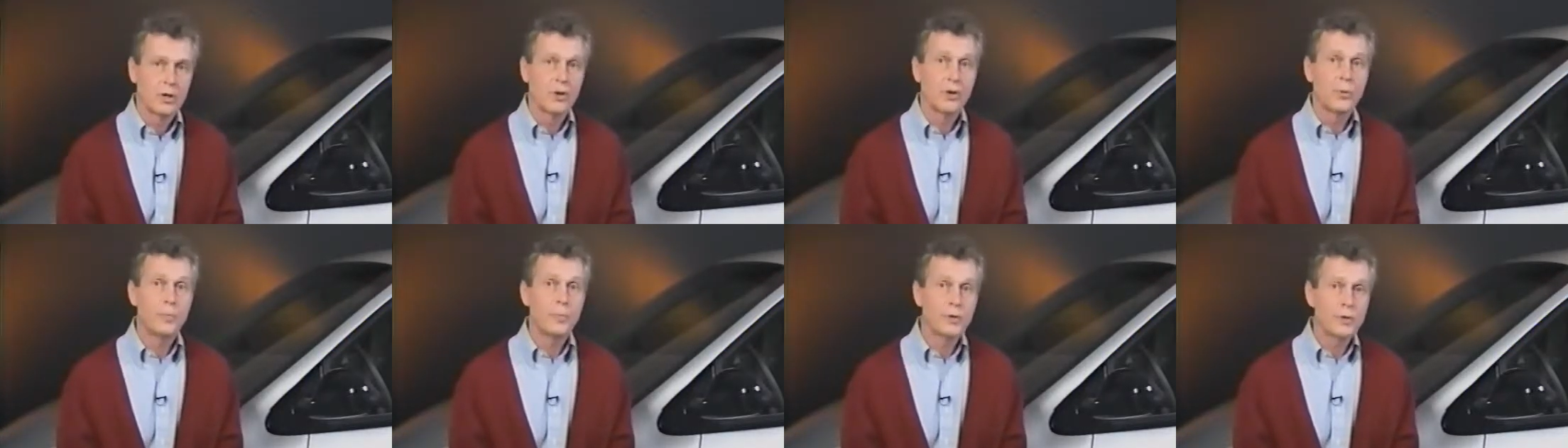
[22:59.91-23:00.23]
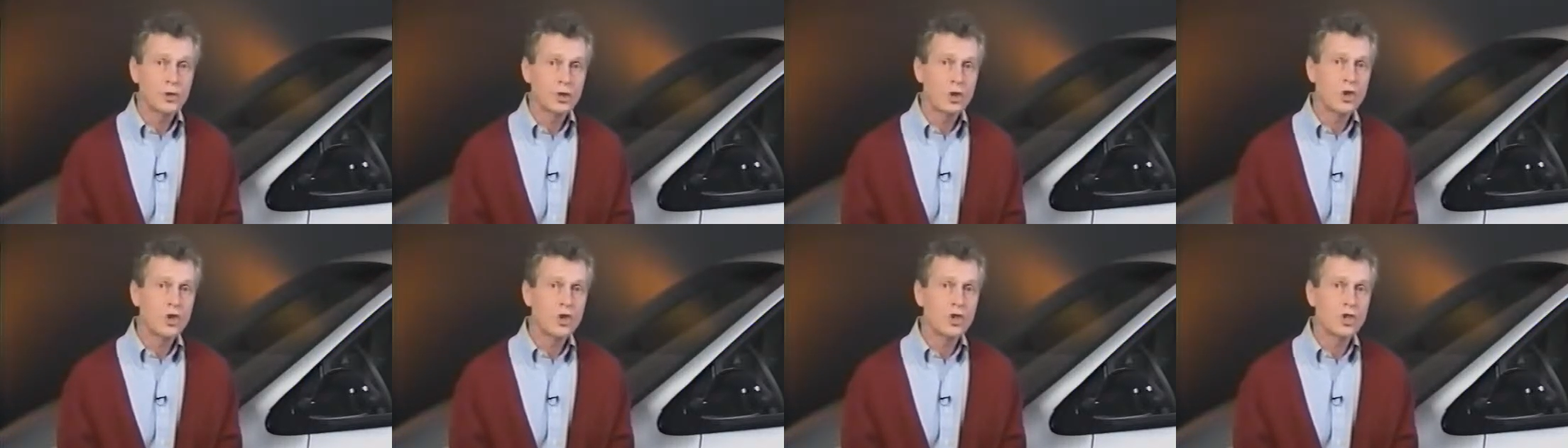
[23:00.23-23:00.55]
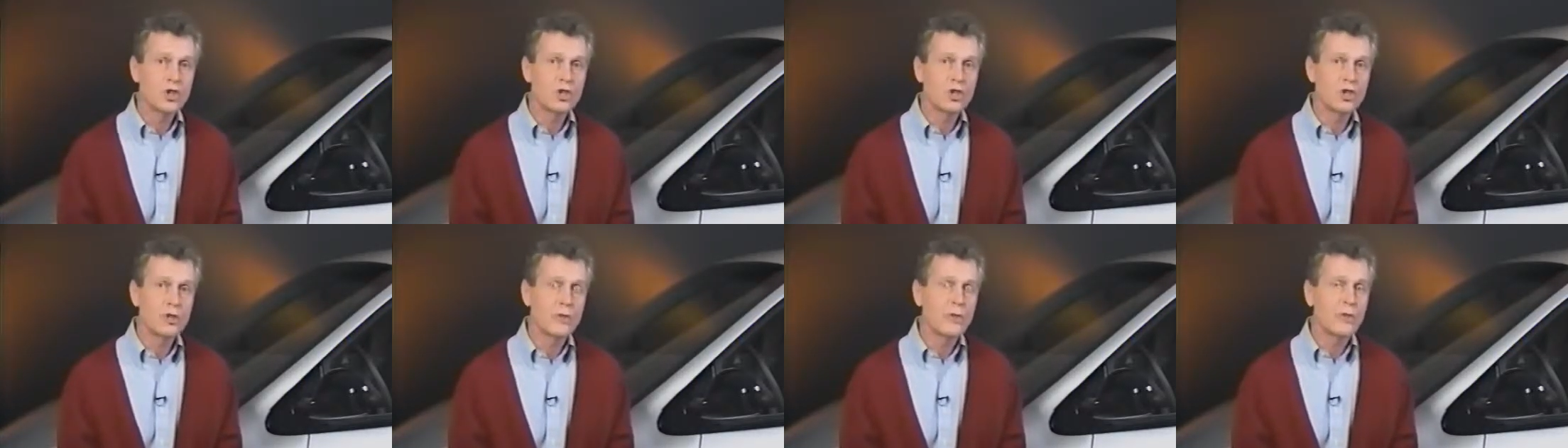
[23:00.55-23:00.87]
The
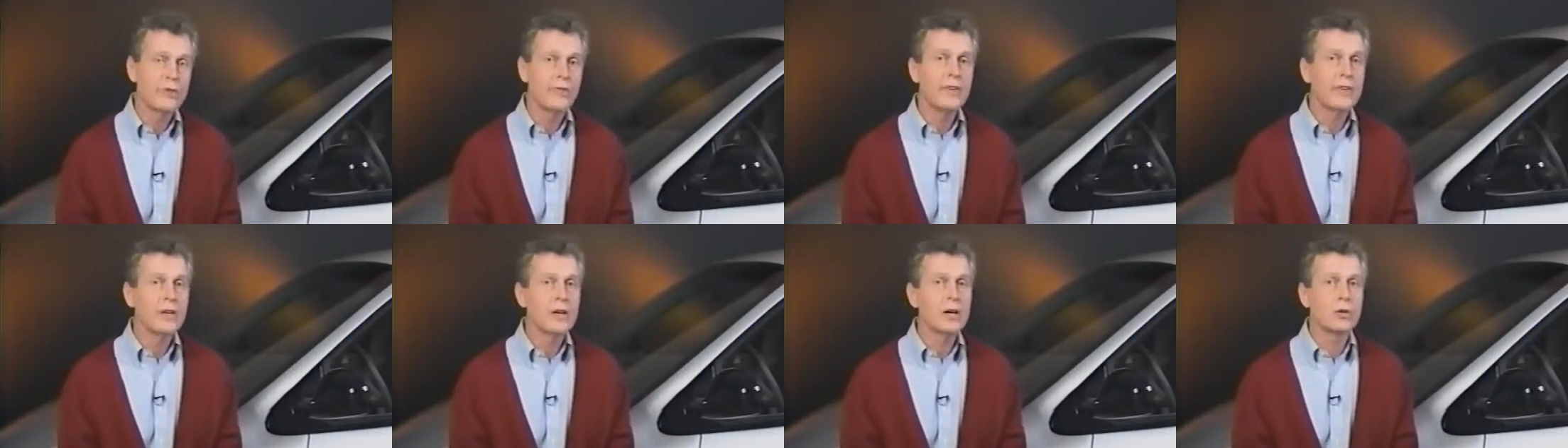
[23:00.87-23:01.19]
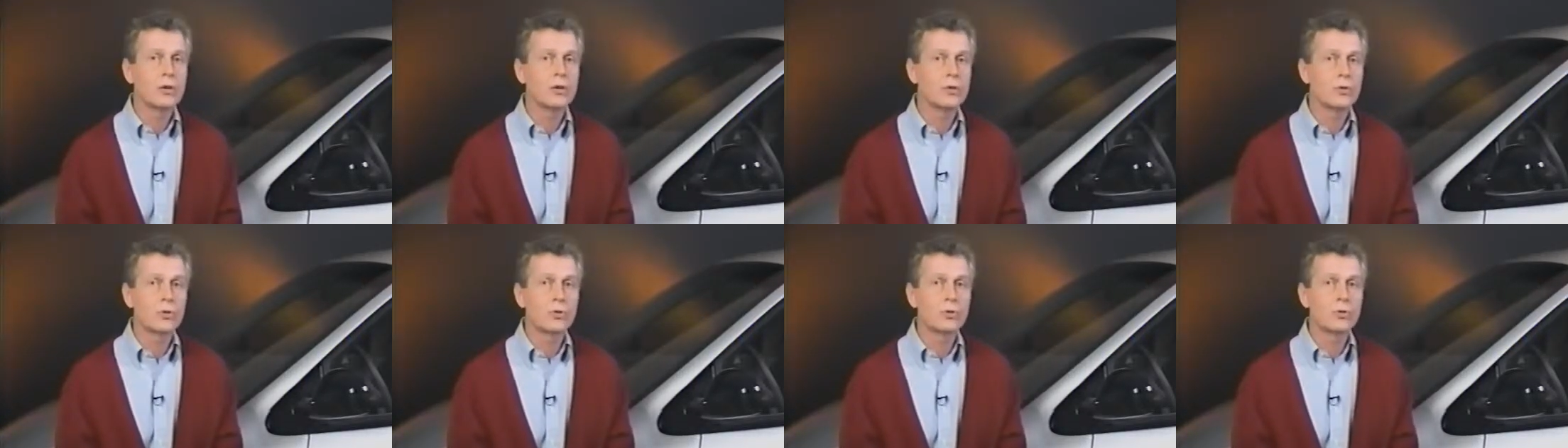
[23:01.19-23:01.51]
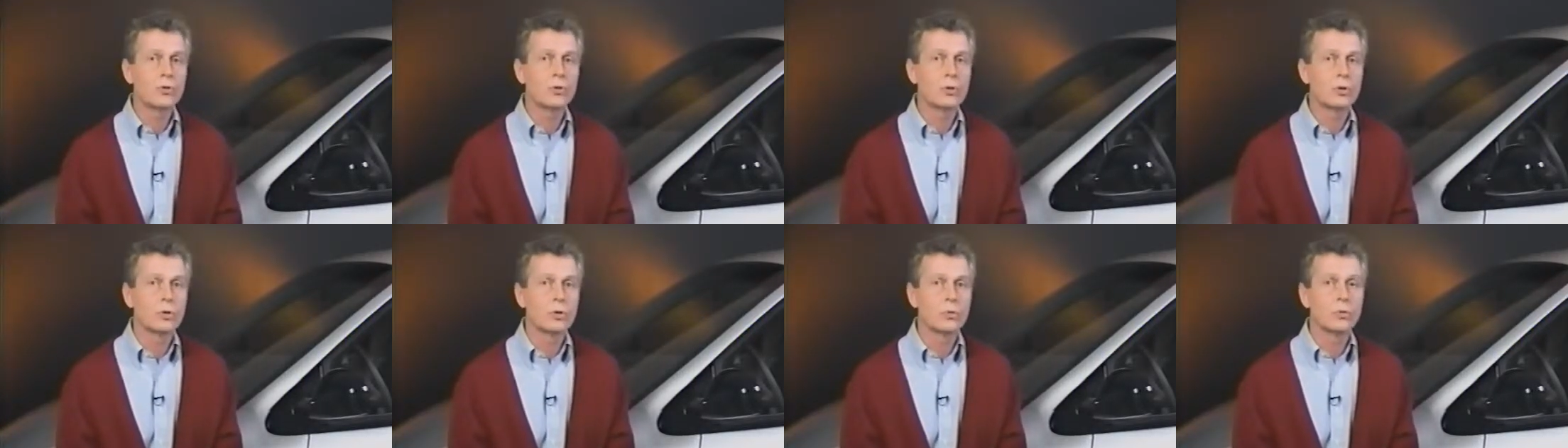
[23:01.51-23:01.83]
positions of the
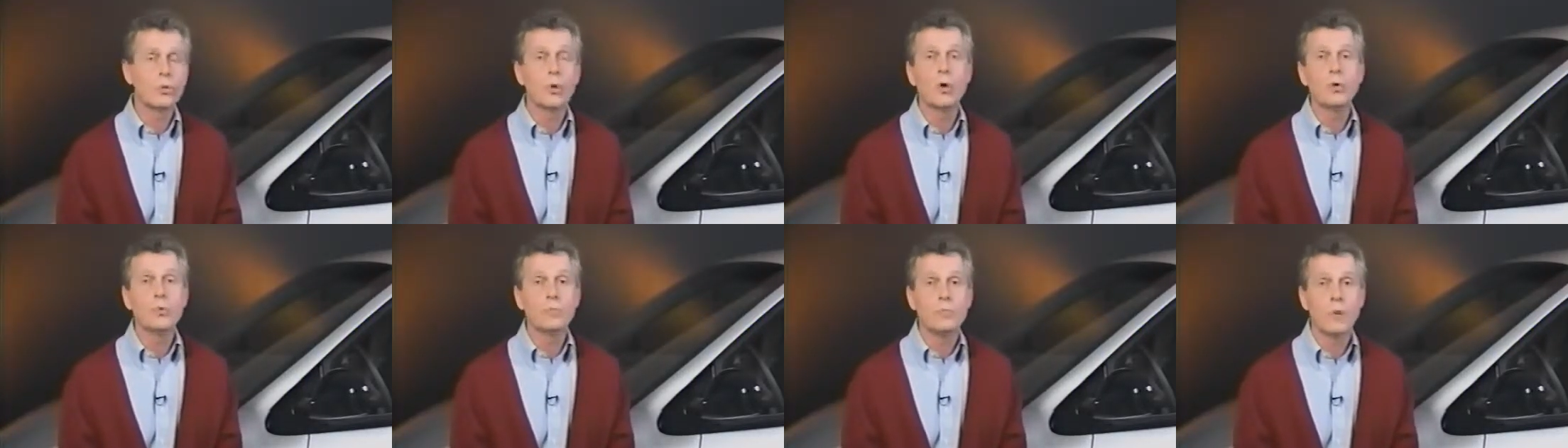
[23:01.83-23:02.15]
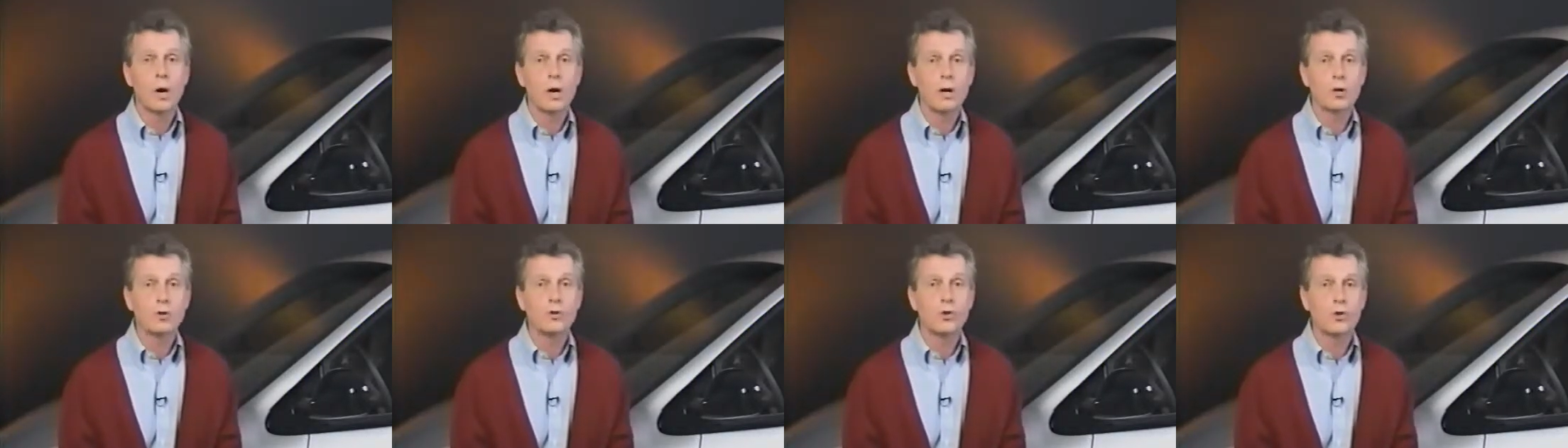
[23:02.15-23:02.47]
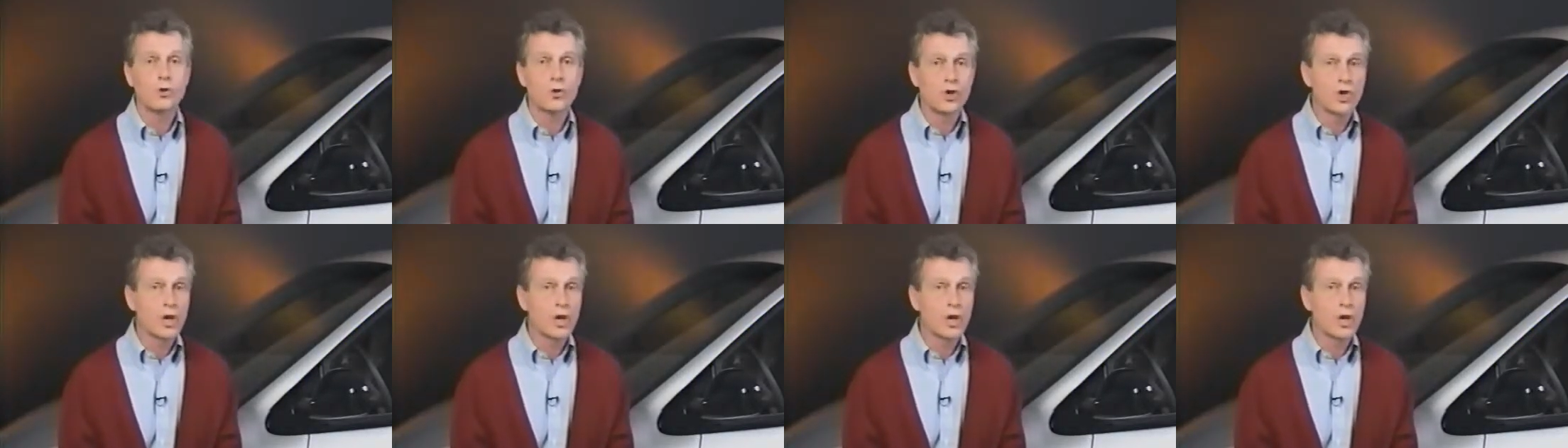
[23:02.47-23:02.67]
vehicles or road marks